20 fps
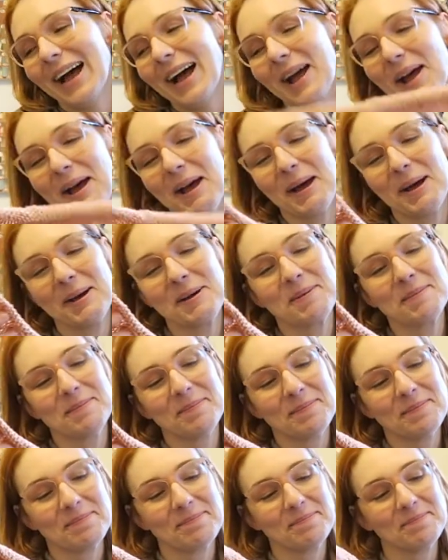
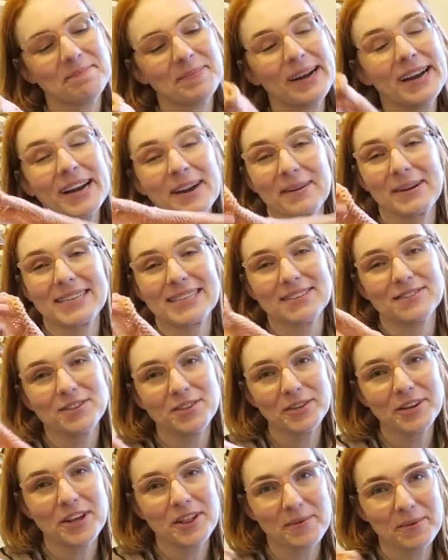Um, but anyways, I
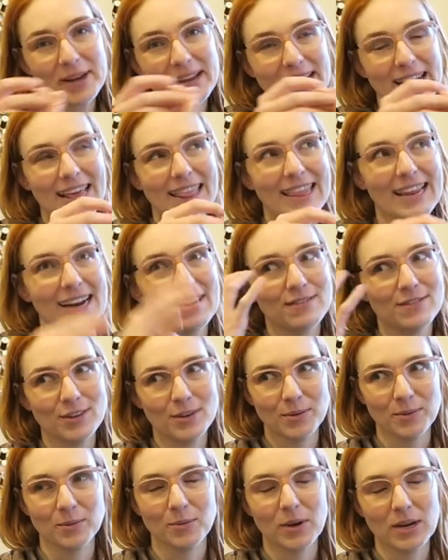do another one, and then I have to
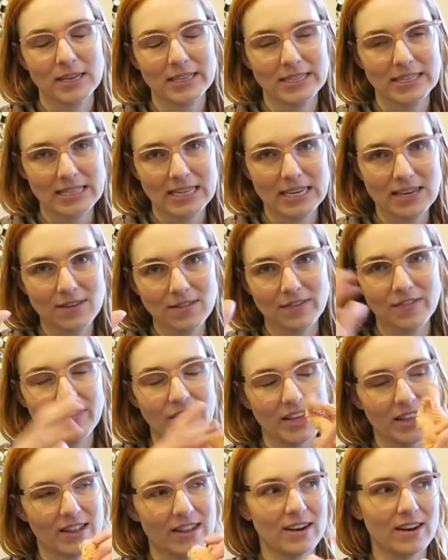do a sleeve
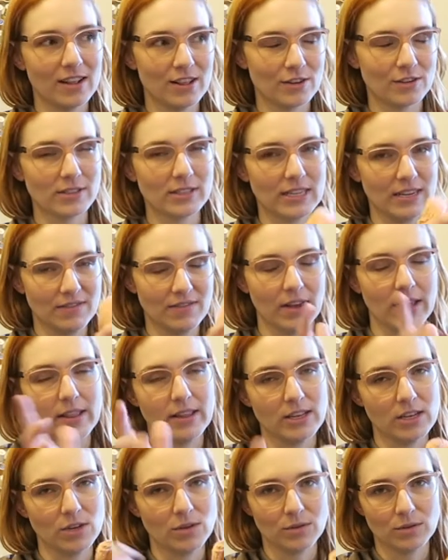and another sleeve, and
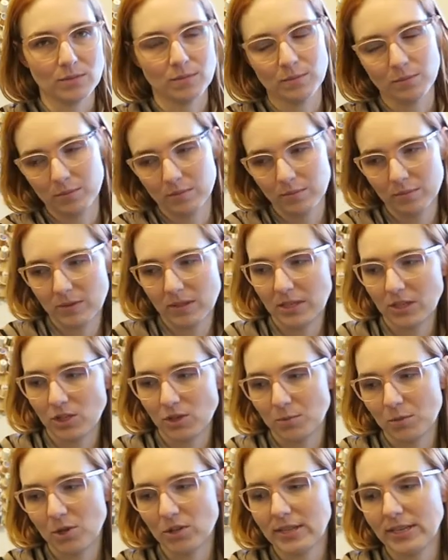then you
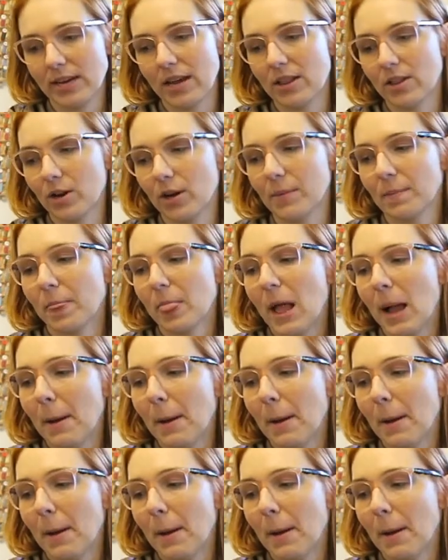stitch them all together.